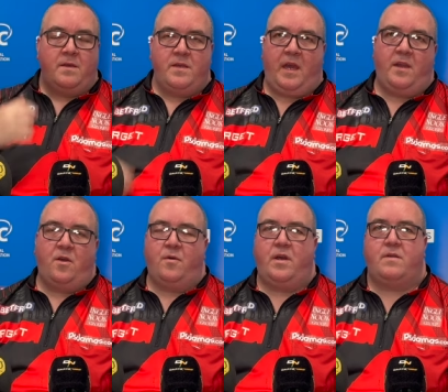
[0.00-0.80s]
Yeah,
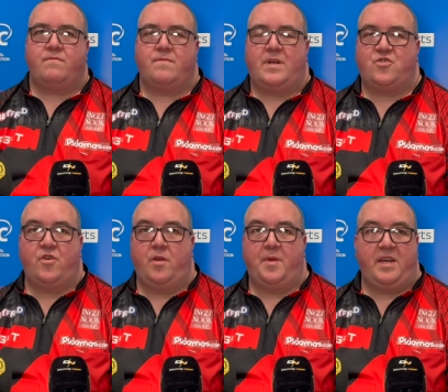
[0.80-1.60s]
no, I
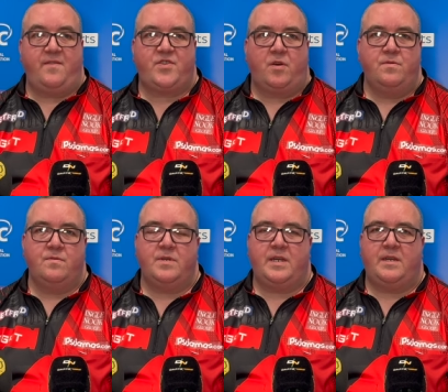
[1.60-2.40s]
truly believe so.
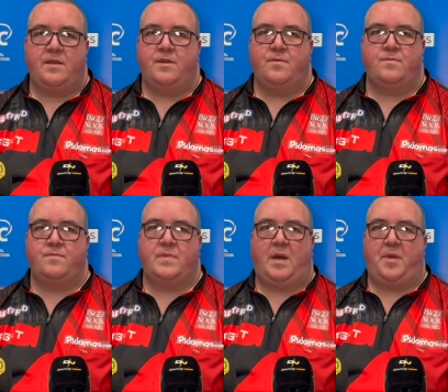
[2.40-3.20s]

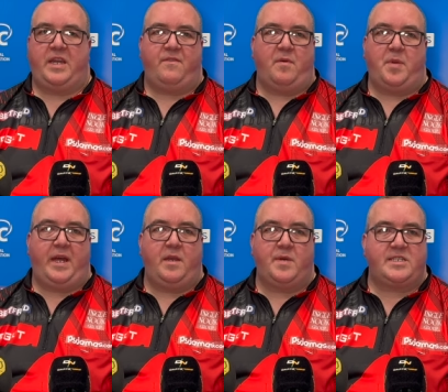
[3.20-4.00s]
I believe I'm
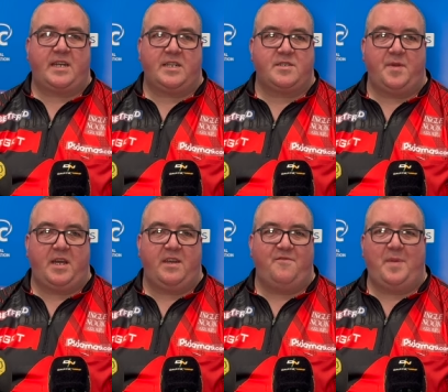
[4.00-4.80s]
playing the best art of my
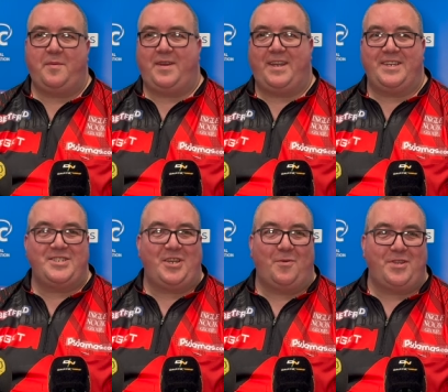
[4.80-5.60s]
life. Maybe I
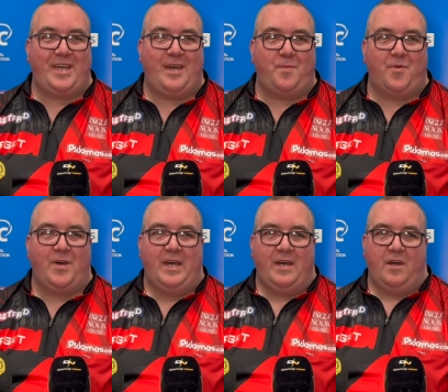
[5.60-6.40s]
didn't show it there, but
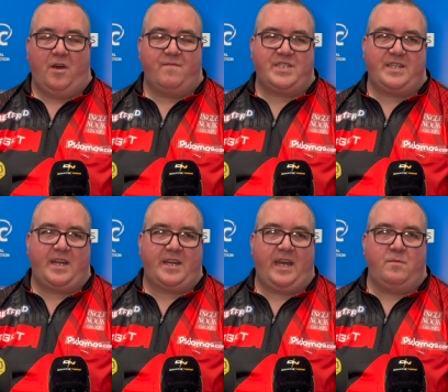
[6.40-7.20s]
obviously
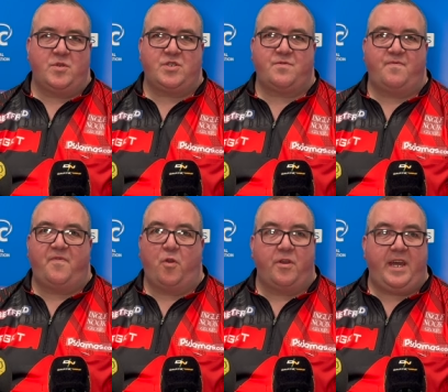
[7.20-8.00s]
that game was
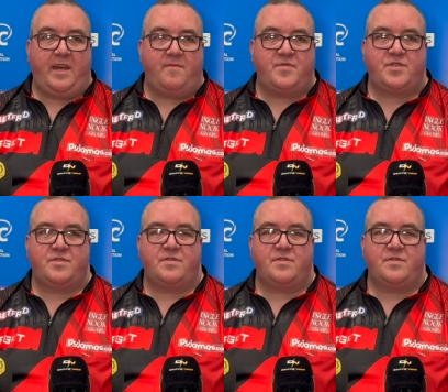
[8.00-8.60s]
full of nerves.